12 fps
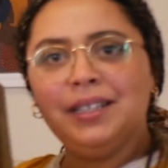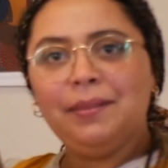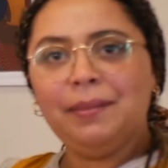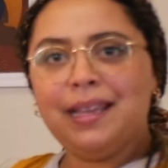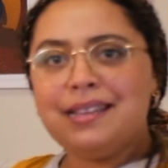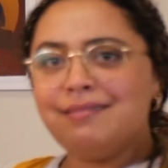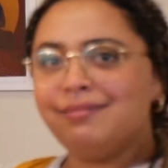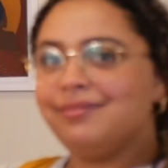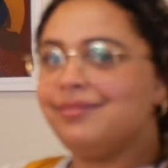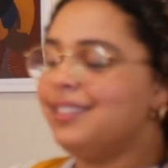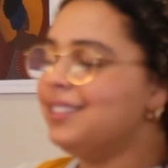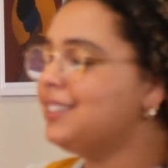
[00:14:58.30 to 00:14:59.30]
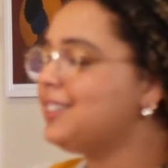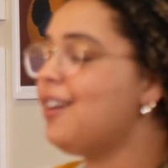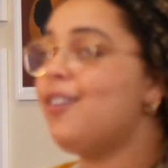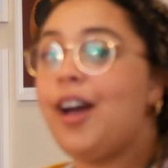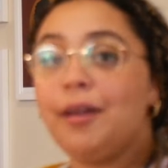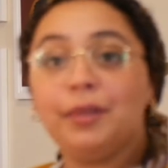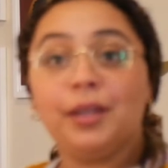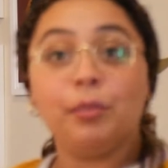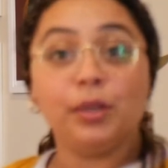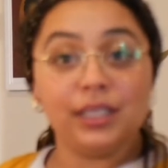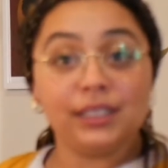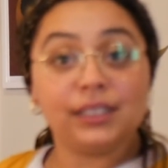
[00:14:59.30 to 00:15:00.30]
bit. So I'm gonna
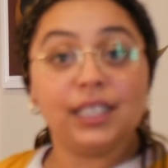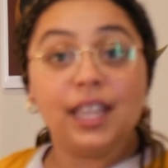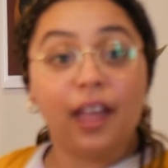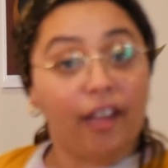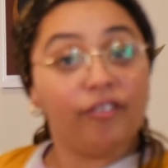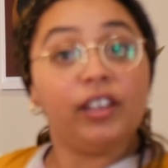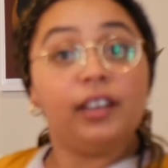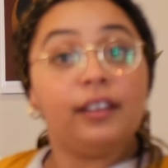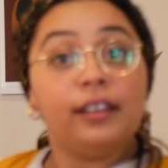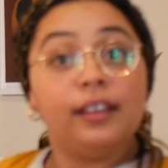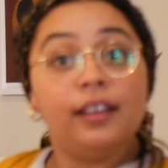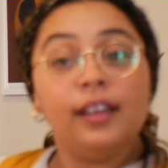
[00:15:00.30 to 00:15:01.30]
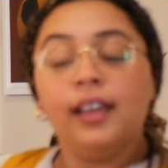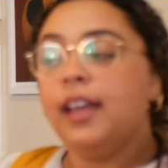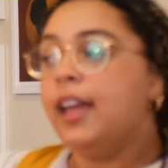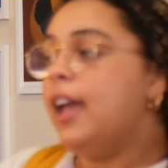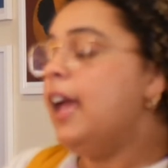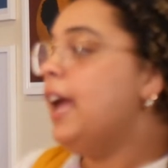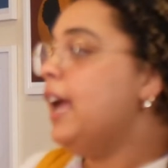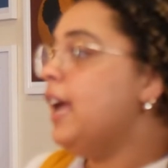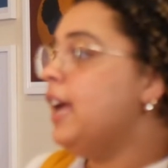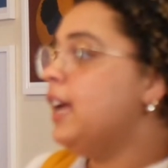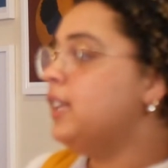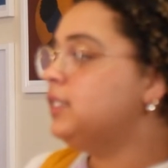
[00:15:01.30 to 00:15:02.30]
put this in the oven
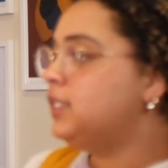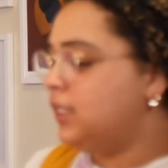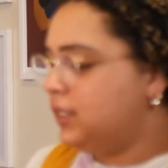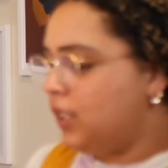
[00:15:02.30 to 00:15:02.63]
and it's